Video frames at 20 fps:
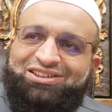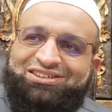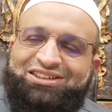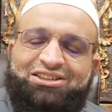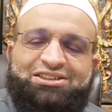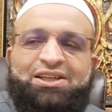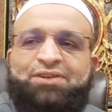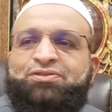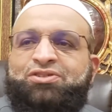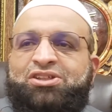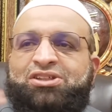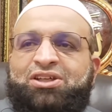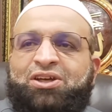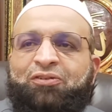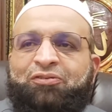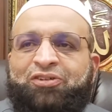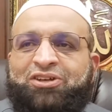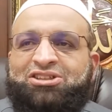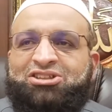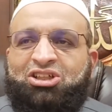That
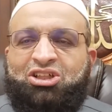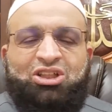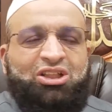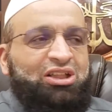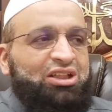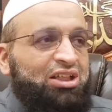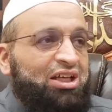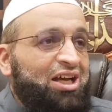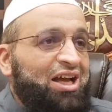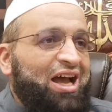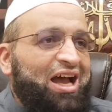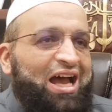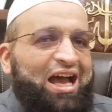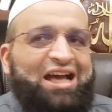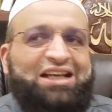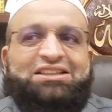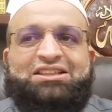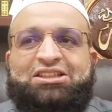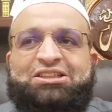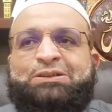everything physical has a